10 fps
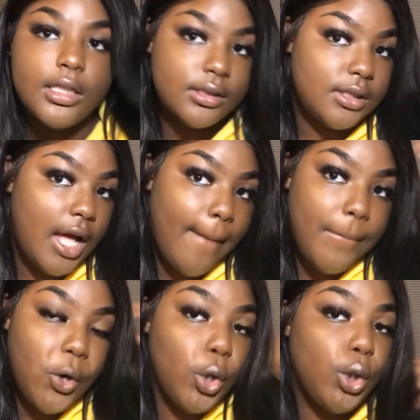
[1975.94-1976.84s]
Side
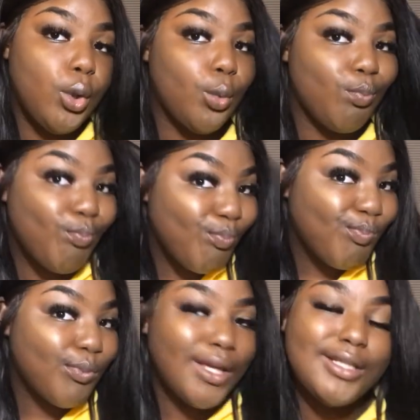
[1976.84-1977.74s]
part.
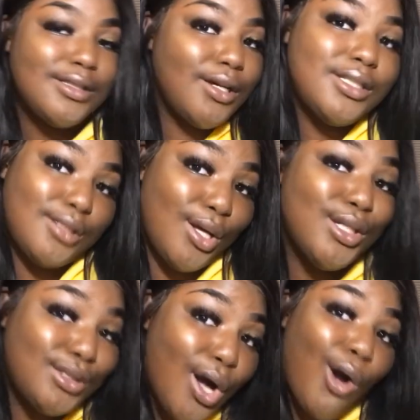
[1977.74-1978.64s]

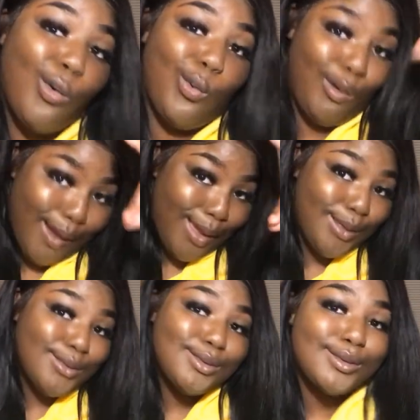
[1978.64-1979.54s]
It's all right,
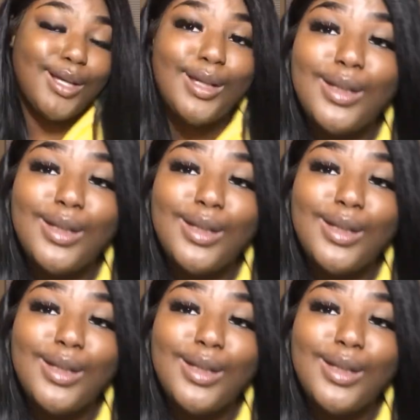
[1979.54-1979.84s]
I